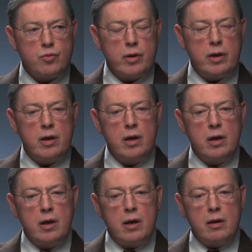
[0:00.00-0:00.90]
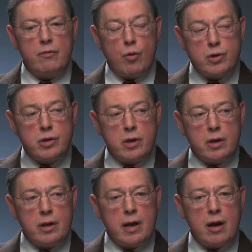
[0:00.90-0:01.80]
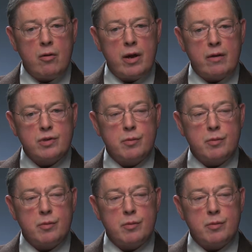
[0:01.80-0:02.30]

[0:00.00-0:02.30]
We fortunately now have